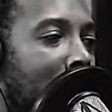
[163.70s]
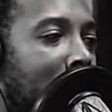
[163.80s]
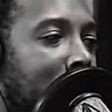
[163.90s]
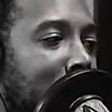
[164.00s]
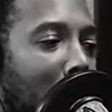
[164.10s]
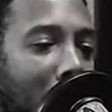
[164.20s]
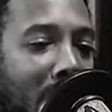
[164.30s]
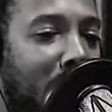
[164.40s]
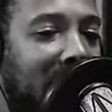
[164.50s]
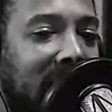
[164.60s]
Some
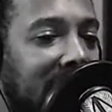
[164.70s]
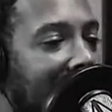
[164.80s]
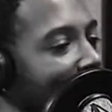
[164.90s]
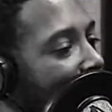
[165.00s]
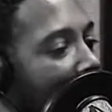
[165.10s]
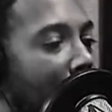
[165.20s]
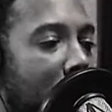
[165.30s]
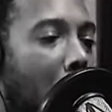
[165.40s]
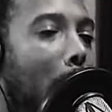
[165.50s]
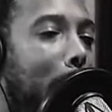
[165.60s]
motherfuckers is like, fuck it, we
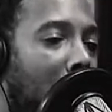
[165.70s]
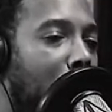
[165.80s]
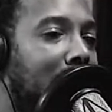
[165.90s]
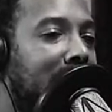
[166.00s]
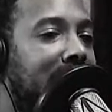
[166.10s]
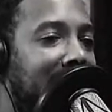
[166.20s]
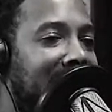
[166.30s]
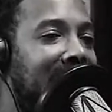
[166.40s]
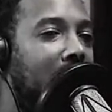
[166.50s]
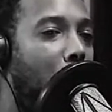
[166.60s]
gonna burn this shit
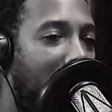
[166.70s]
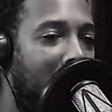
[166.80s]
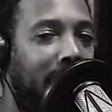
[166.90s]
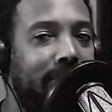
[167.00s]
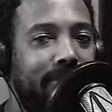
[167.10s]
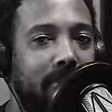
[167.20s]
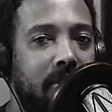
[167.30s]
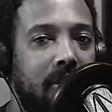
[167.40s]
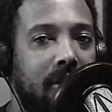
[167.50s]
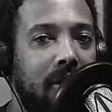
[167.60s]
to the ground
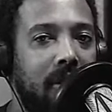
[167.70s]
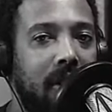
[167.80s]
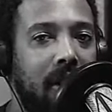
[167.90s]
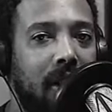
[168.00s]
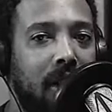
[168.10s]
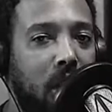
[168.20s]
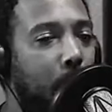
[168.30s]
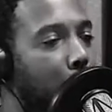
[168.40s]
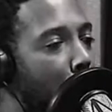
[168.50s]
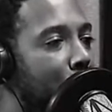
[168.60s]
to
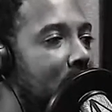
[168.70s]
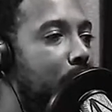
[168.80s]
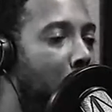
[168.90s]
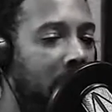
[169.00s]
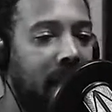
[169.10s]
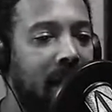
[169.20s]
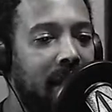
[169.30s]
prove this point.